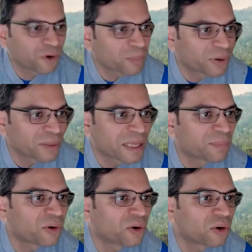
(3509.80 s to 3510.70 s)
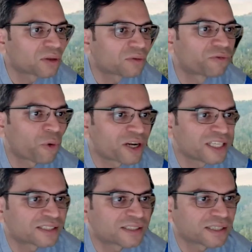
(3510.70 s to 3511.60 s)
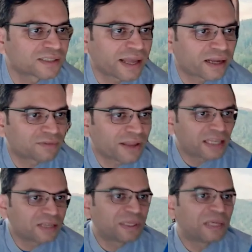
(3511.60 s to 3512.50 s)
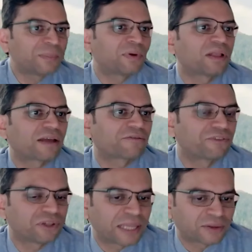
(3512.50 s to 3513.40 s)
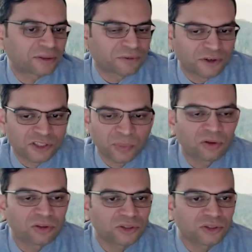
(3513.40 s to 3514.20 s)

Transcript: I put up that poll, 46 out of 80 people have filled out the first poll.